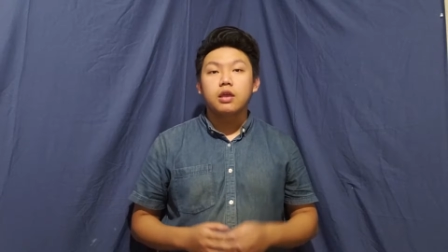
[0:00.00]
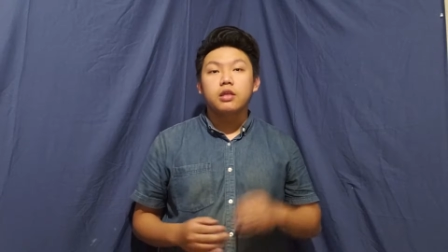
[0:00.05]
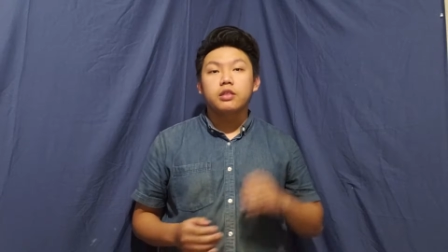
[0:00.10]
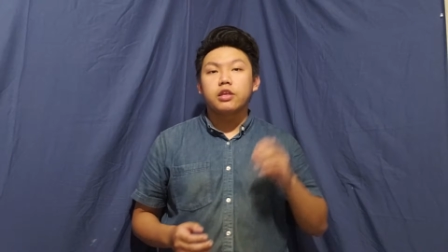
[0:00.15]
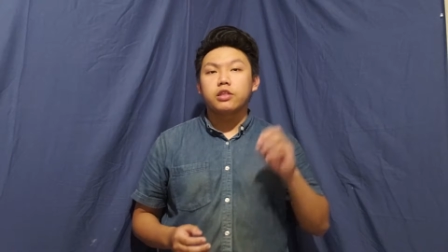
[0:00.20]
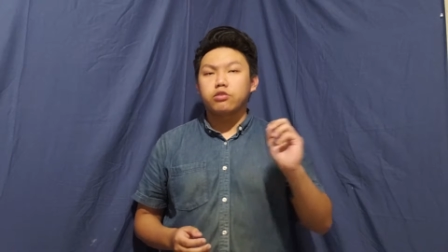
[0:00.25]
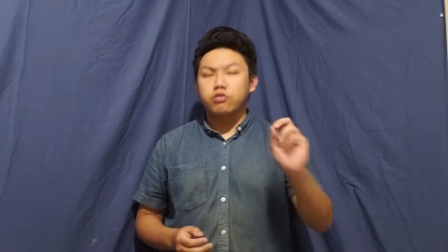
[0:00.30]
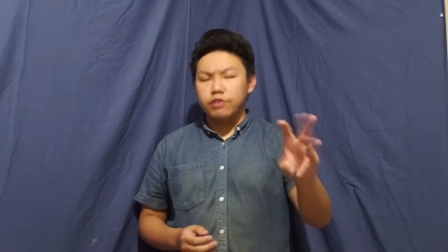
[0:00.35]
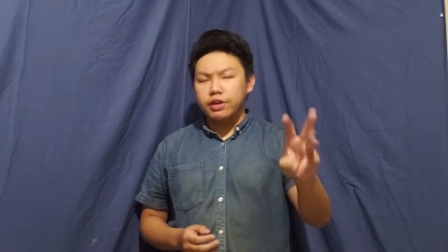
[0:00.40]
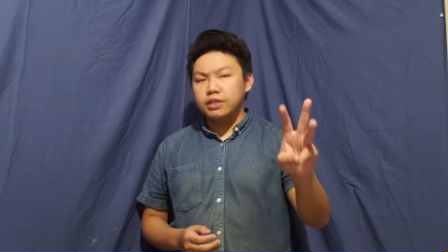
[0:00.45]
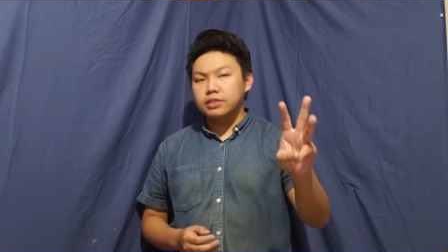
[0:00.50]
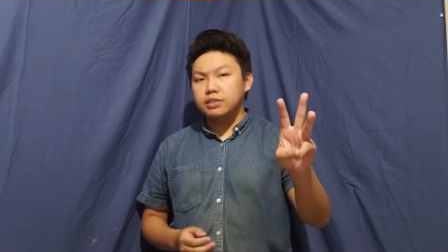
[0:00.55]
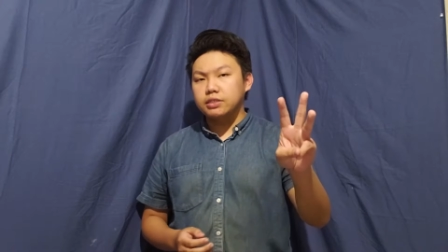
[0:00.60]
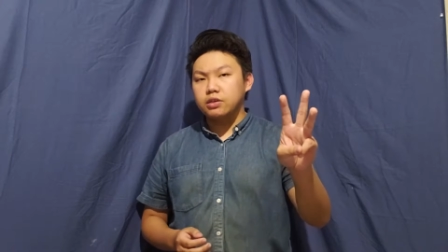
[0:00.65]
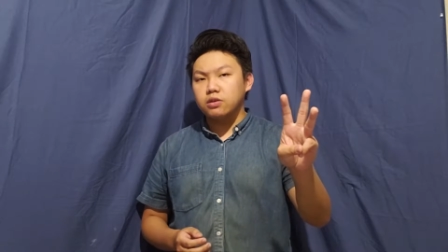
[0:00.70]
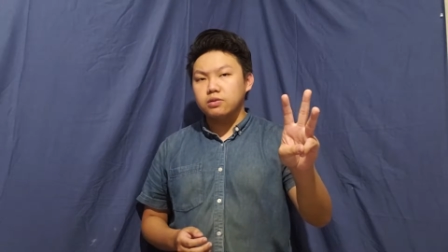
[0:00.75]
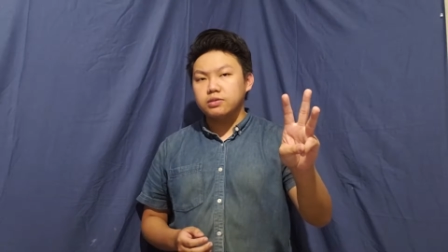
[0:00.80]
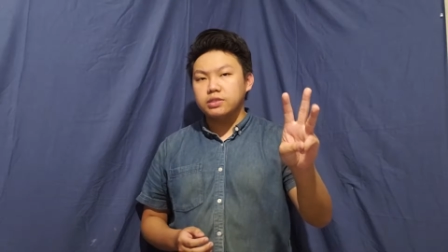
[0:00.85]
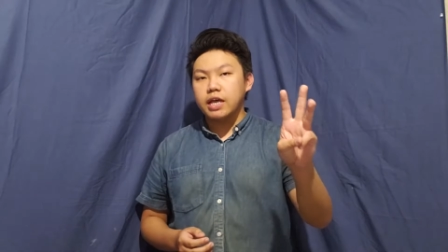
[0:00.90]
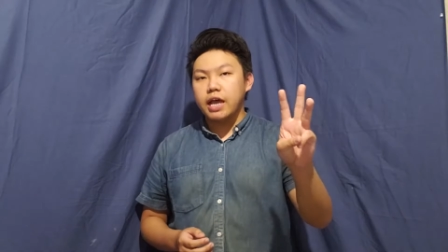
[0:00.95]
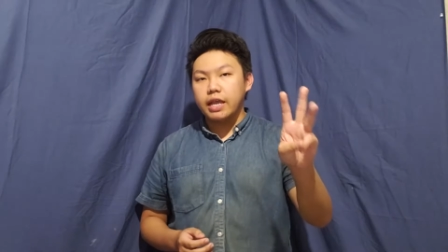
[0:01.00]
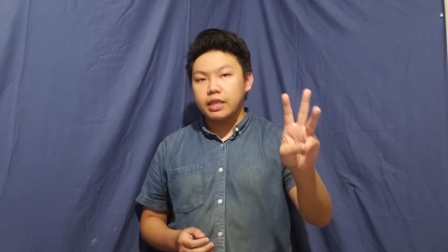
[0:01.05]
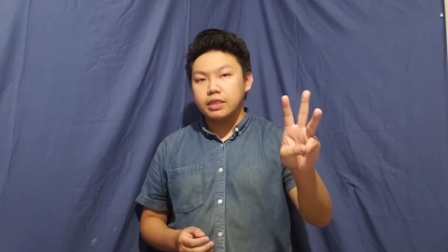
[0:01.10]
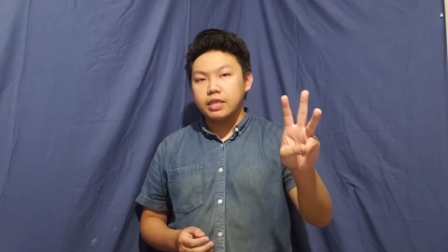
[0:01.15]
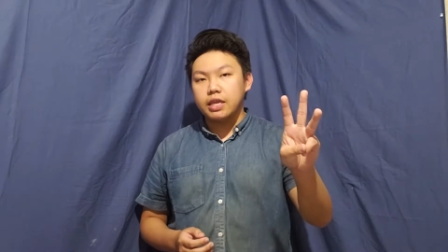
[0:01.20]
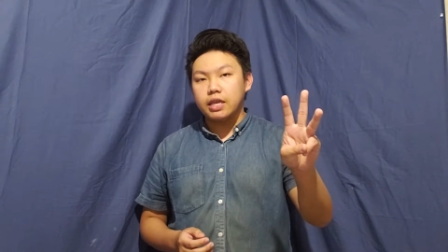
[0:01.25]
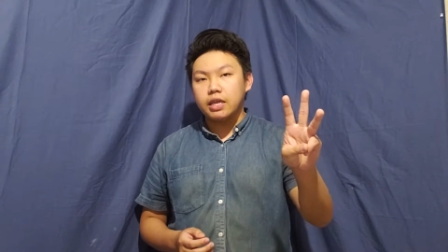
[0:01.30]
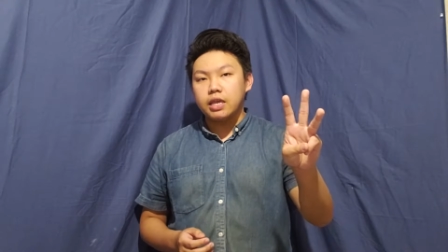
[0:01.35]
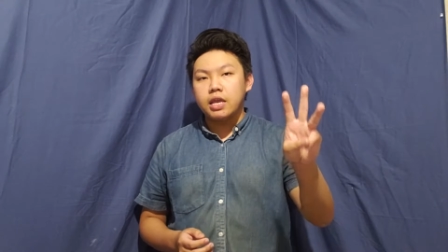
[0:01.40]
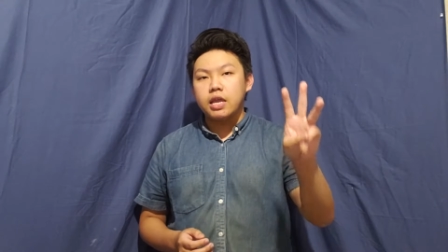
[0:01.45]
The 3 skills I
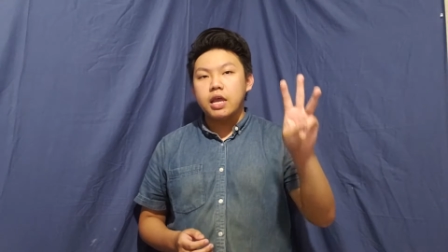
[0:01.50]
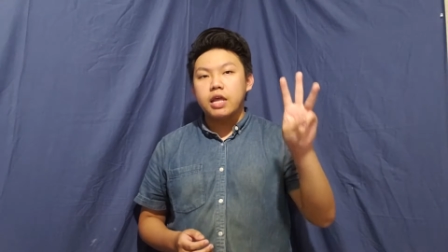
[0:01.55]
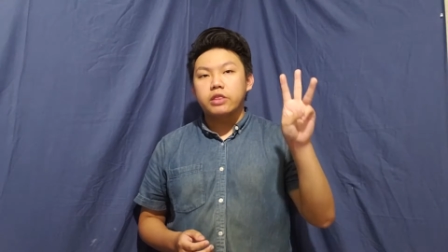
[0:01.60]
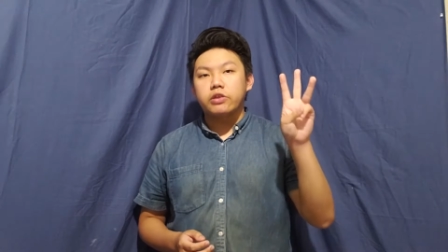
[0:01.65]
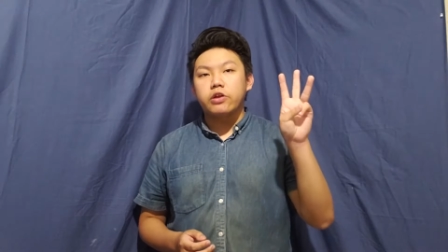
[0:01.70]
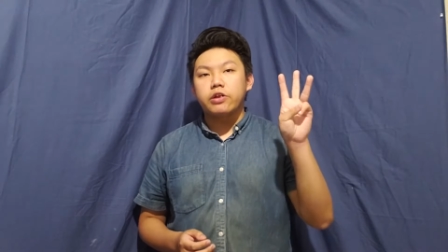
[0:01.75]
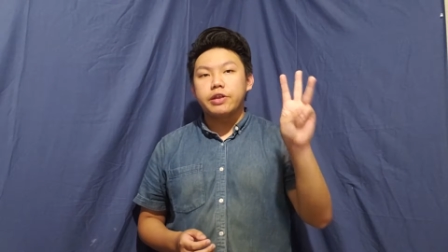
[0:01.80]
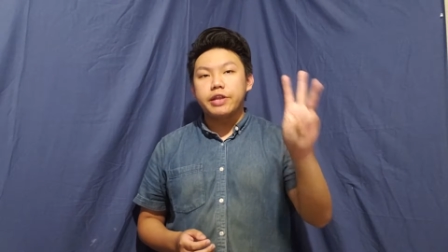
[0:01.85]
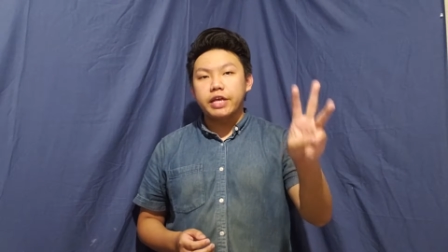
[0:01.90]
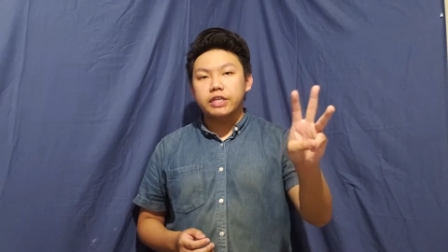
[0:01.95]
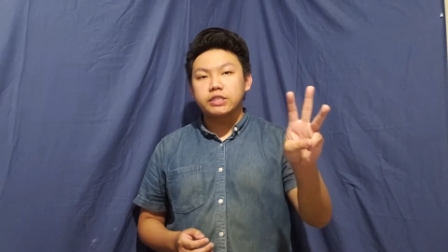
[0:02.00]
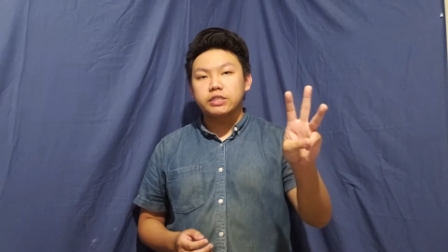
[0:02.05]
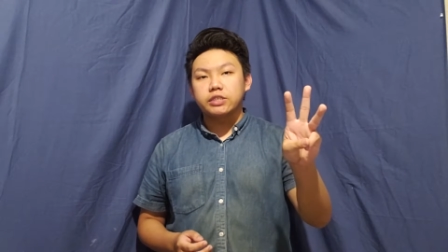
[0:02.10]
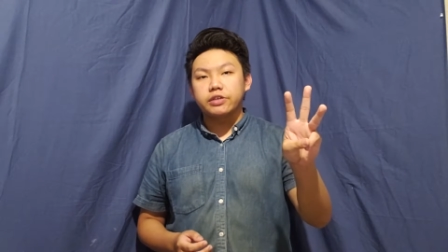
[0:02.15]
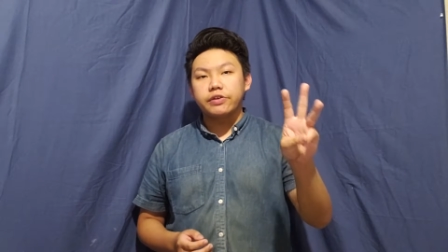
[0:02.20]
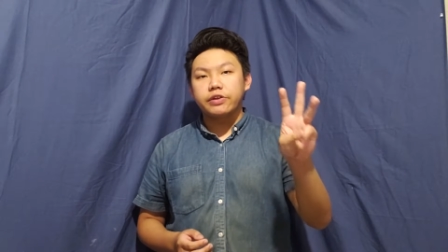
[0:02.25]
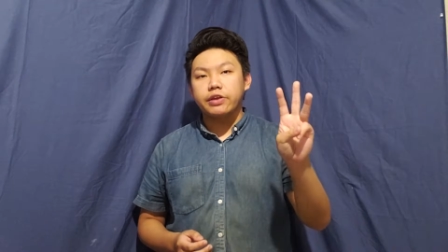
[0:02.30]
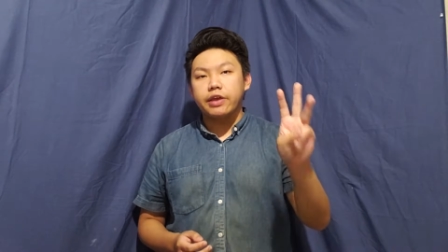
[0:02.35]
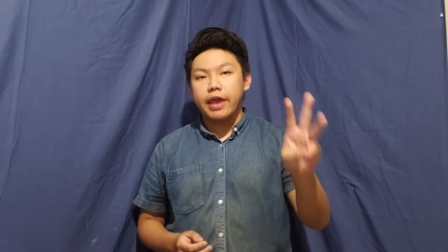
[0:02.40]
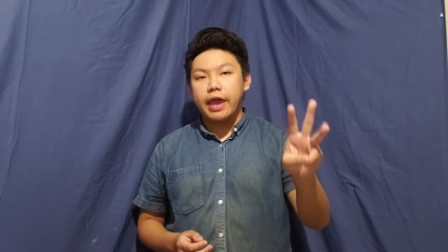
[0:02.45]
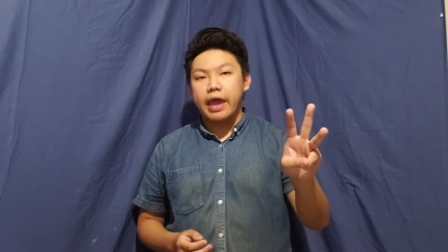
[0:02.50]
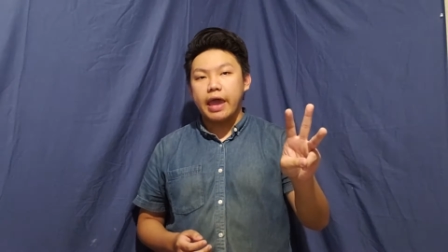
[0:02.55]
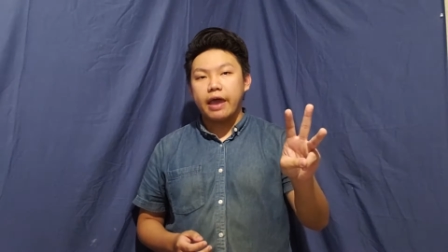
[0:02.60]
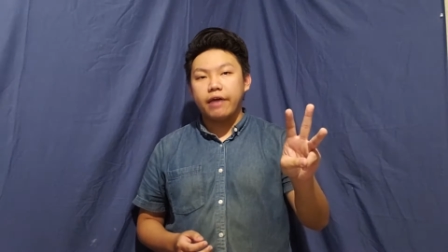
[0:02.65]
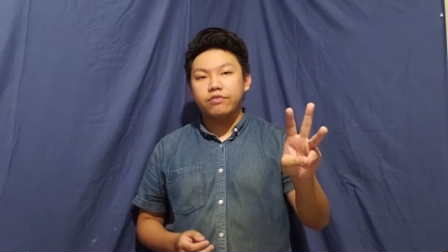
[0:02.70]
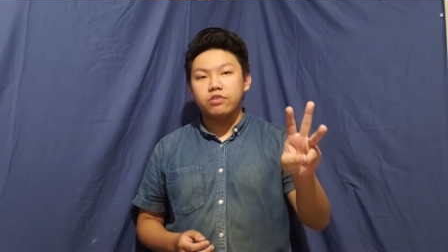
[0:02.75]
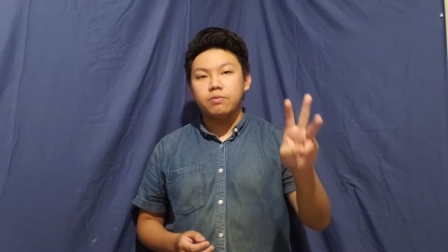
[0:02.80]
think that are necessary to have